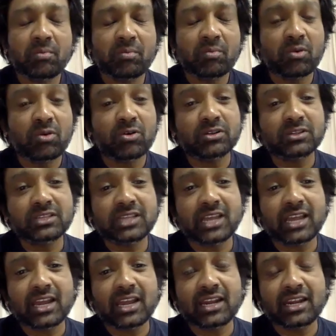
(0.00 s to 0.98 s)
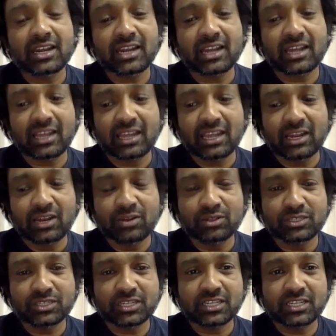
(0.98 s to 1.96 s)
more than
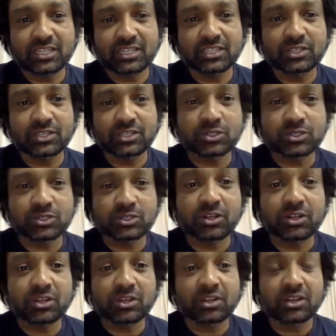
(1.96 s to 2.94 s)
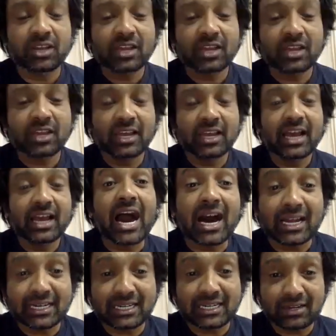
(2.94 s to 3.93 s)
illusion, you showed
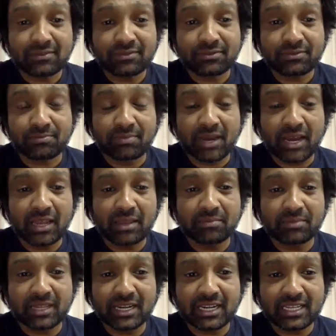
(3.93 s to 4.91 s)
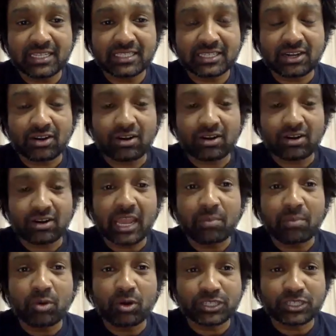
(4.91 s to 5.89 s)
art of mime, that is called
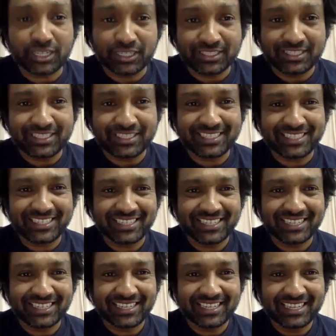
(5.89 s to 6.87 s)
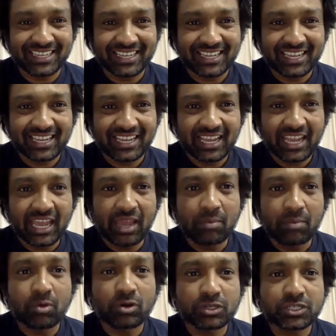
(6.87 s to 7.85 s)
emotions.
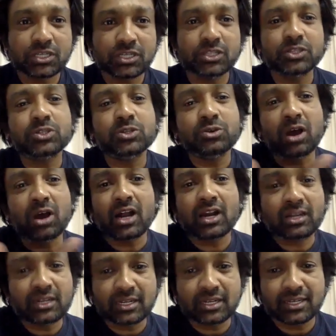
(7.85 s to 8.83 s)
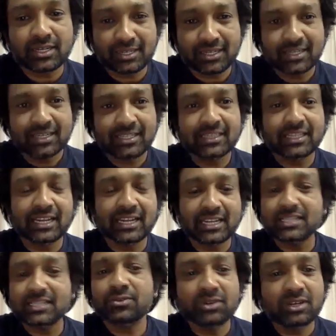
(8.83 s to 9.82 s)
Emotion through art, that
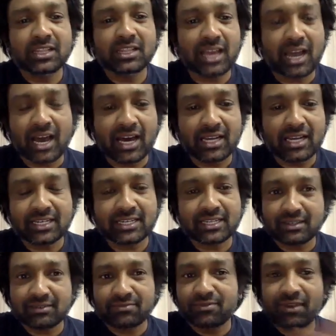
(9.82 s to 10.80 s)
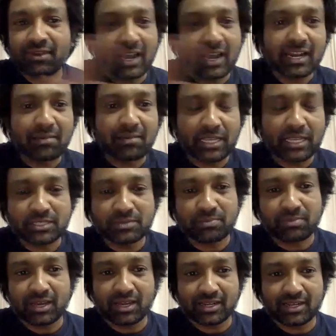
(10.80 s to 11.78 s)
is only the art final
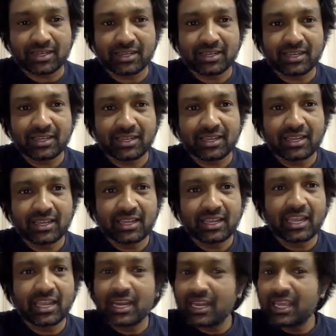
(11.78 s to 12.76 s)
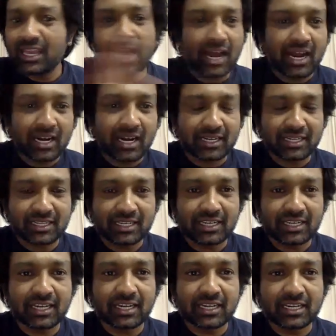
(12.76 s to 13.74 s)
benchmark. Any art,
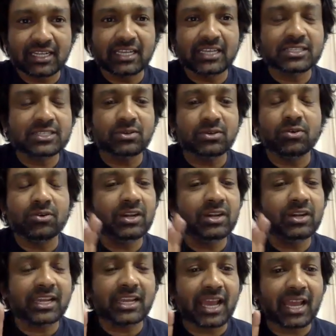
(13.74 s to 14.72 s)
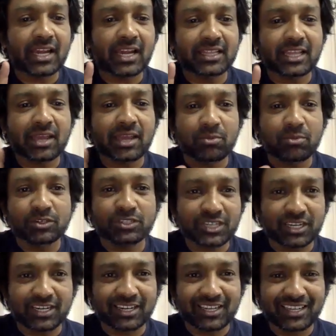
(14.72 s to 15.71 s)
it is only carry the
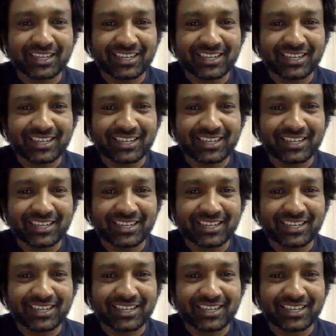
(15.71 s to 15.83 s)
emotion.